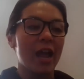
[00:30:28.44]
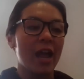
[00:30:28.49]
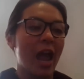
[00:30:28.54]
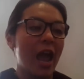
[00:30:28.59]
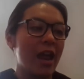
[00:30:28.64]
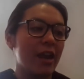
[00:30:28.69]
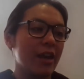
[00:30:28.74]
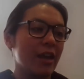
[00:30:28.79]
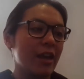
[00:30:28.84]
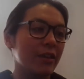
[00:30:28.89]

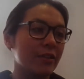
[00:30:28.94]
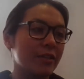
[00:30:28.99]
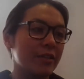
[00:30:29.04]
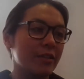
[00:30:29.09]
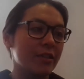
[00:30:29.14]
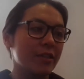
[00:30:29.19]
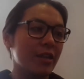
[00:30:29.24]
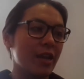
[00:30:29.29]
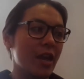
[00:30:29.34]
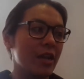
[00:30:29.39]
And it's
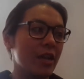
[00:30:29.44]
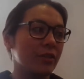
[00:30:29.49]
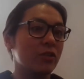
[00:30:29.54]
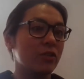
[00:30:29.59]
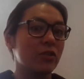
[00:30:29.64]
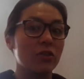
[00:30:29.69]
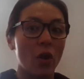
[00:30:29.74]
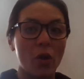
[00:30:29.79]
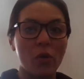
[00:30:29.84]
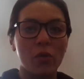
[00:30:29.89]
it's
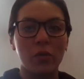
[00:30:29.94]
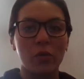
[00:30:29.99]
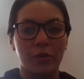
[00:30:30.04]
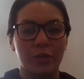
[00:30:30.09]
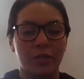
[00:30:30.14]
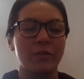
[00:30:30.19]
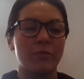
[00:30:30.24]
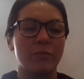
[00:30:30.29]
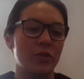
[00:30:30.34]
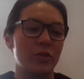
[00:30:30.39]
so
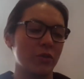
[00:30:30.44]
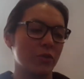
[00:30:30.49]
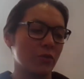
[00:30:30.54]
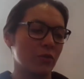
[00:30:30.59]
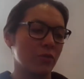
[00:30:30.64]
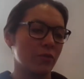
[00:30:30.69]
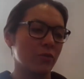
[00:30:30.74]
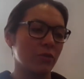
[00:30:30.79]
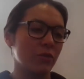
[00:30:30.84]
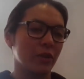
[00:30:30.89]
awesome
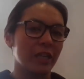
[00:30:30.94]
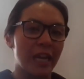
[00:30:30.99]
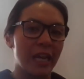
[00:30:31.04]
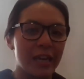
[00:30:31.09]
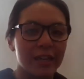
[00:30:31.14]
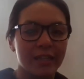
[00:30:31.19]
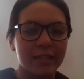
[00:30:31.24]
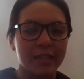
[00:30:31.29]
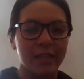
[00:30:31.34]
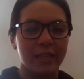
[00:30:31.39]
to get
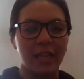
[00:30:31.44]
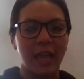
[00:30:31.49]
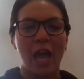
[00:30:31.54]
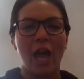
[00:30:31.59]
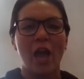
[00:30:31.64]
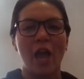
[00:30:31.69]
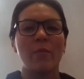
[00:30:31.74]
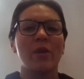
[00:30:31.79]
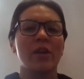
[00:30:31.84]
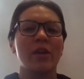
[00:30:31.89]
into the
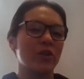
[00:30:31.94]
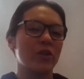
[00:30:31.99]
lab,